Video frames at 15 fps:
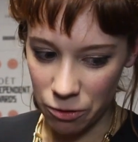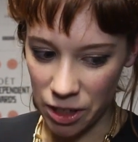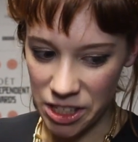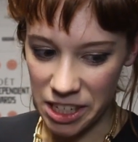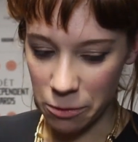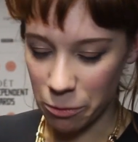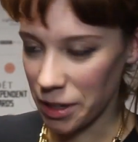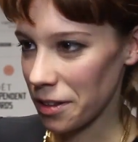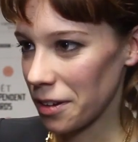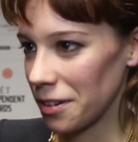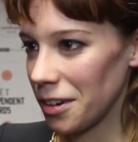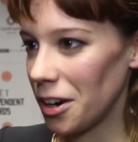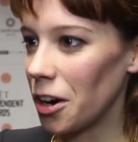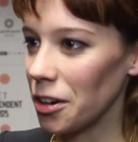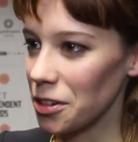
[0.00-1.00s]
written with
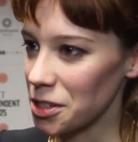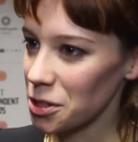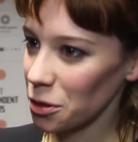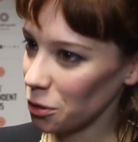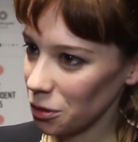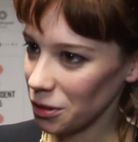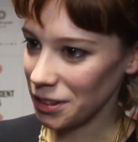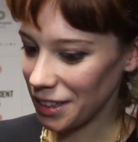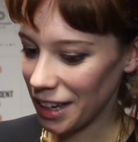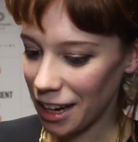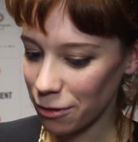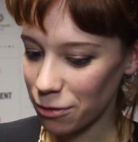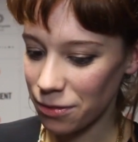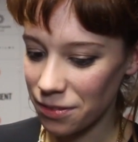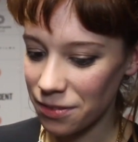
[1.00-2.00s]
heart and soul and
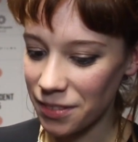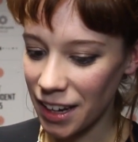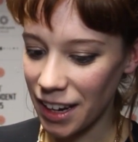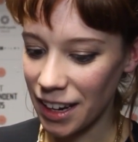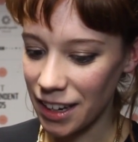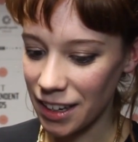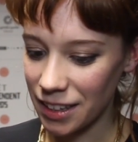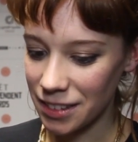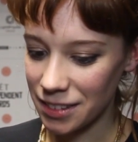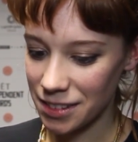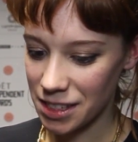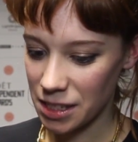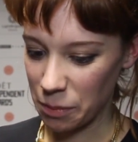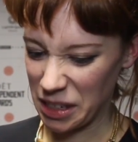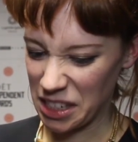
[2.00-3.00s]
have uh,
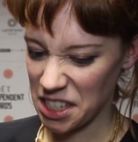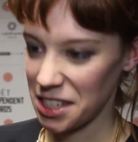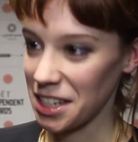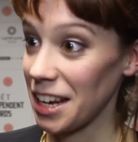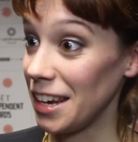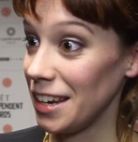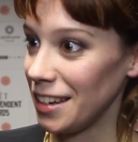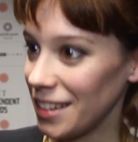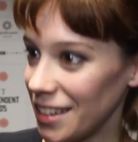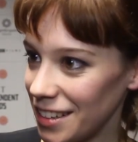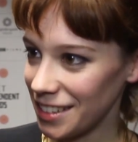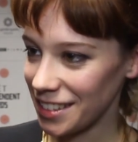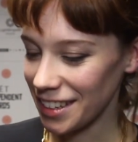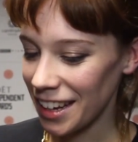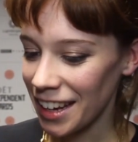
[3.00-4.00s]
something to say,
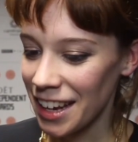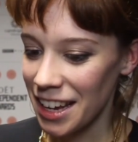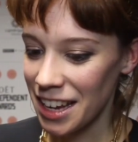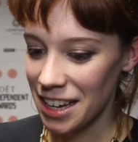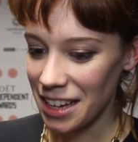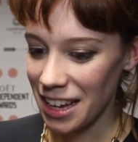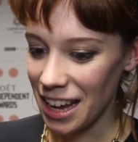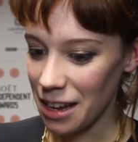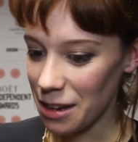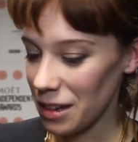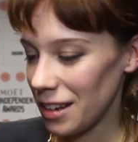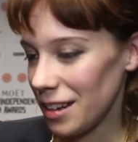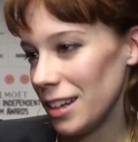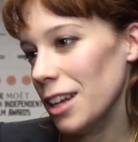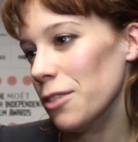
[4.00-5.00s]
and
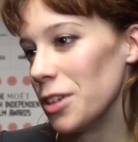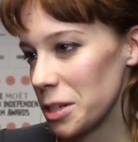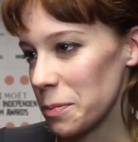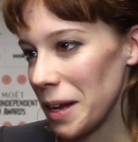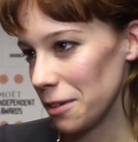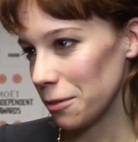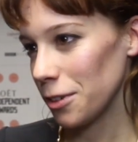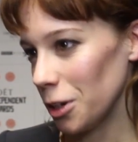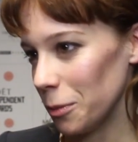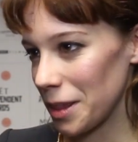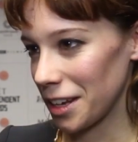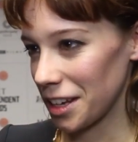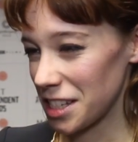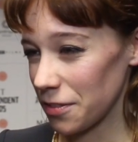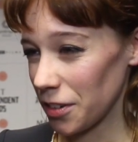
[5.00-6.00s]
I love independent film. I
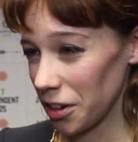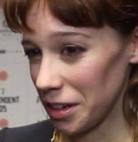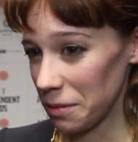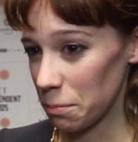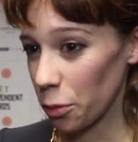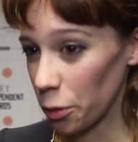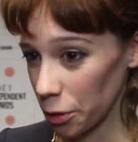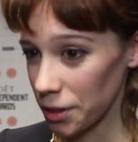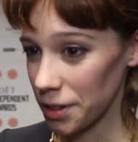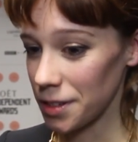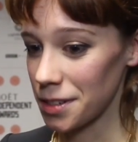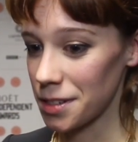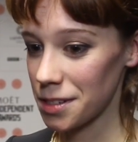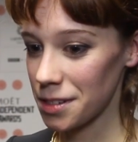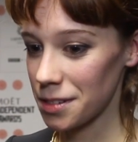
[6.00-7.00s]
think it's a very
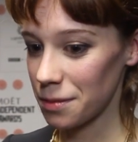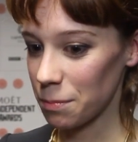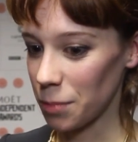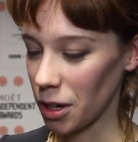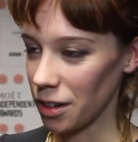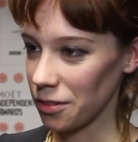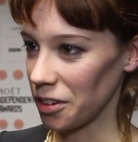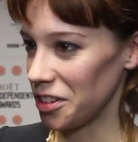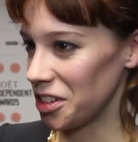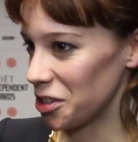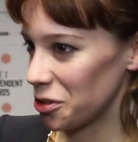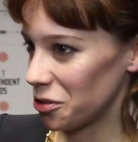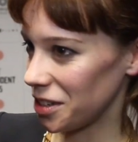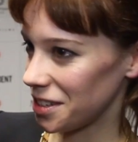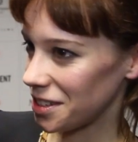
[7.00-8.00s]
important part of our
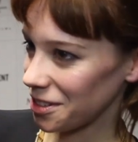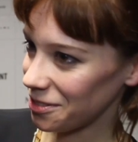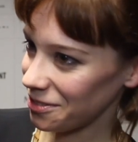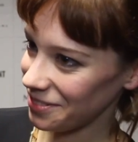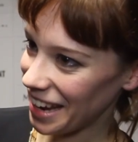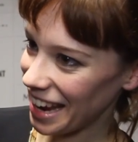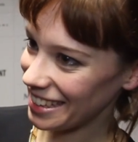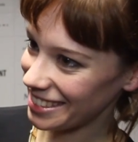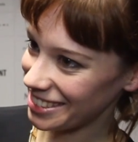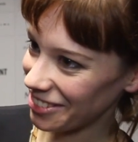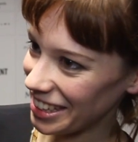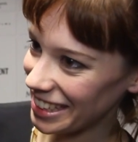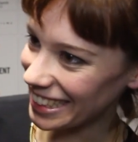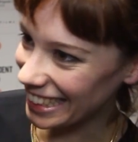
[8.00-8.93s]
industry, so yeah, it's great.